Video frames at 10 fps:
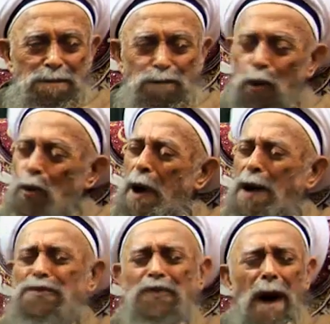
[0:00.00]
You
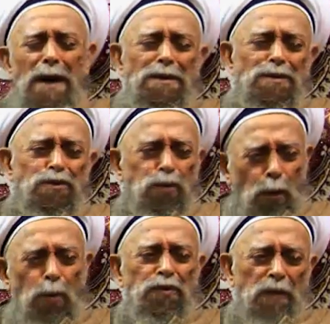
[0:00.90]
can't find
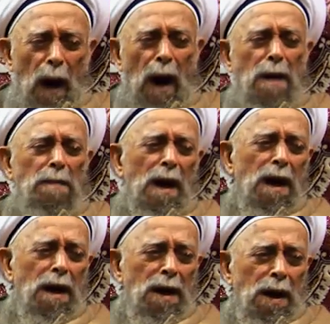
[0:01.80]
two
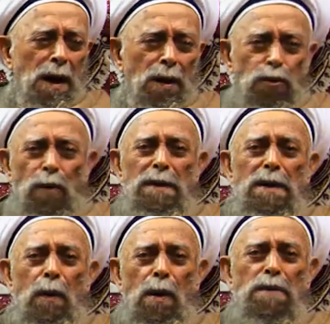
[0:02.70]
Sahaba to be
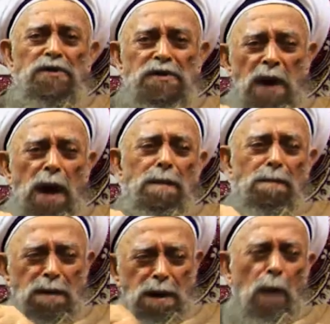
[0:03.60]
on
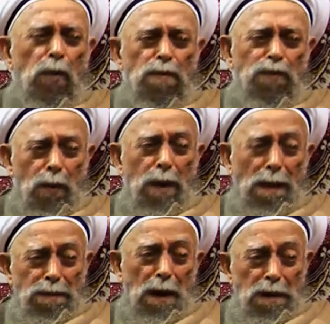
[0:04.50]
same level for
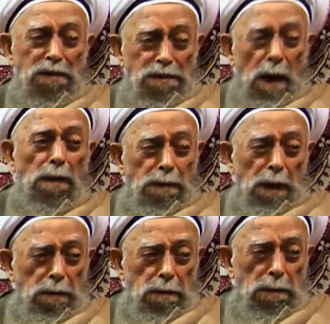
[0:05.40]

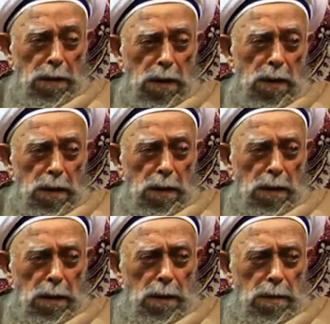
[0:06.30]
understanding.
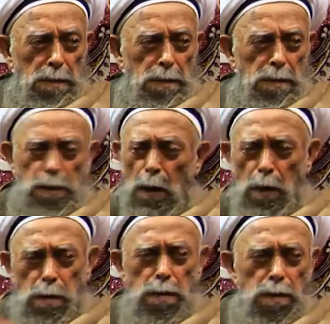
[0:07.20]

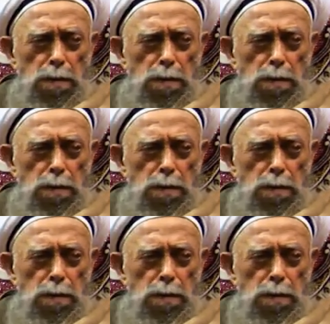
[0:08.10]
No.